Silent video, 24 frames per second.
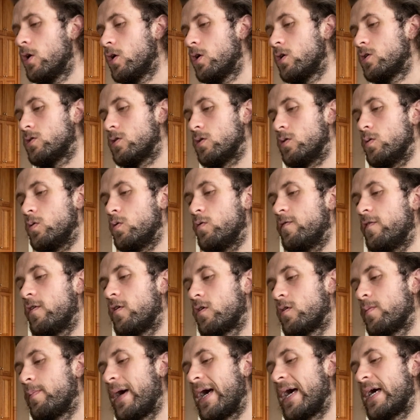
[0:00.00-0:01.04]
So
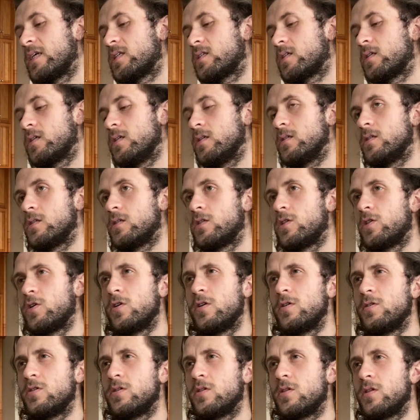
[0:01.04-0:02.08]
Volgamask is
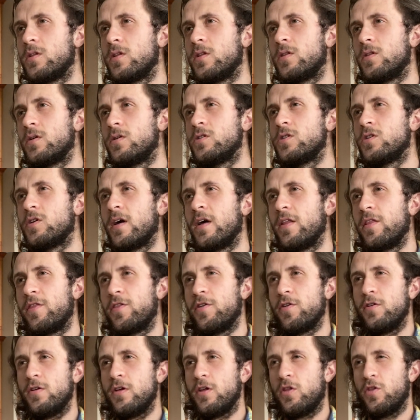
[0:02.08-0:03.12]
there's around
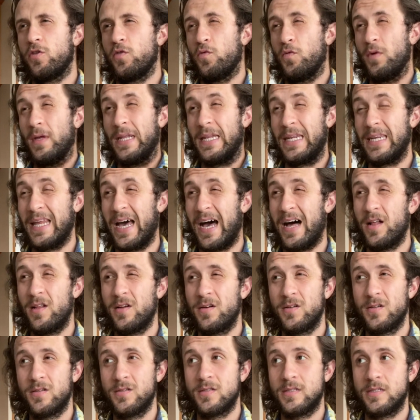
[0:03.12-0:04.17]

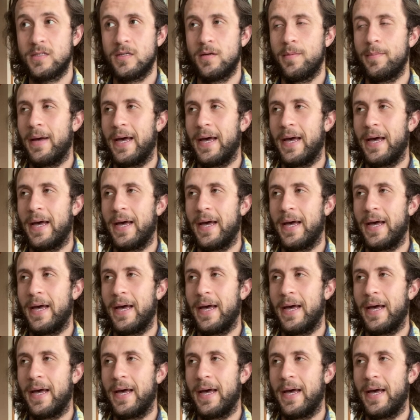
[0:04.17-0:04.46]
$33 a